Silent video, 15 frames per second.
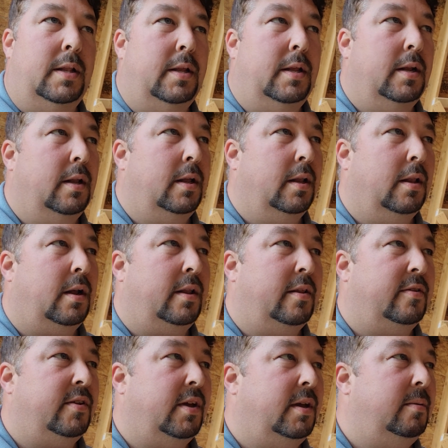then a lot of the
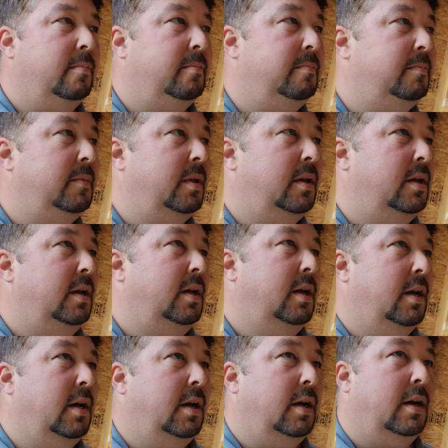same
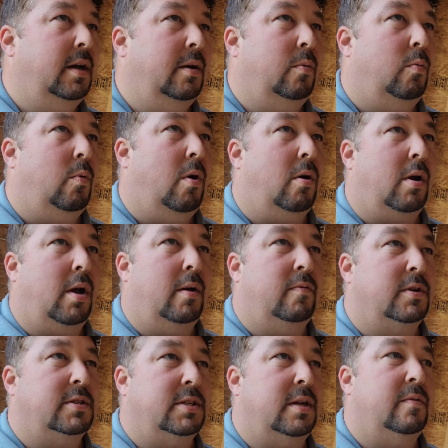wall
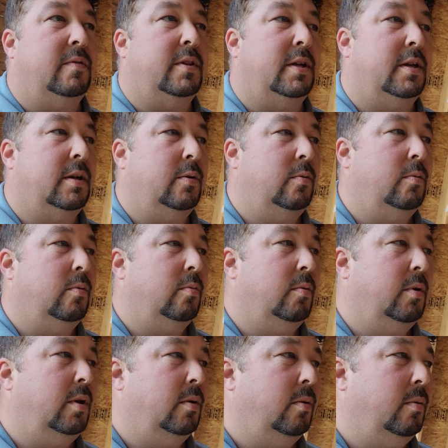coverings and everything.
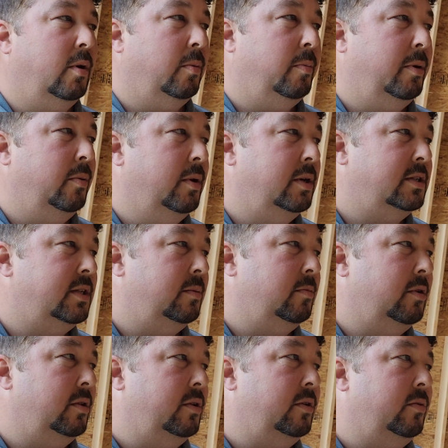It'll be really
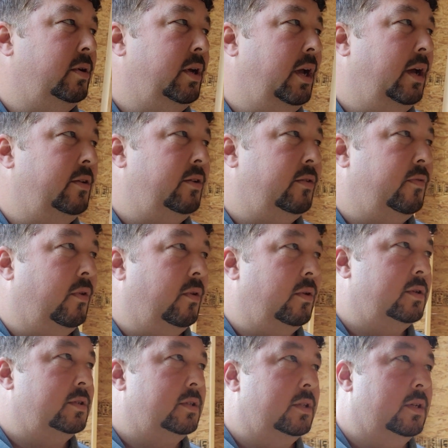similar to the treehouse as far
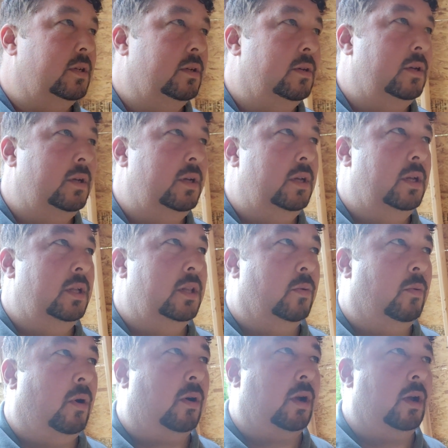as the wall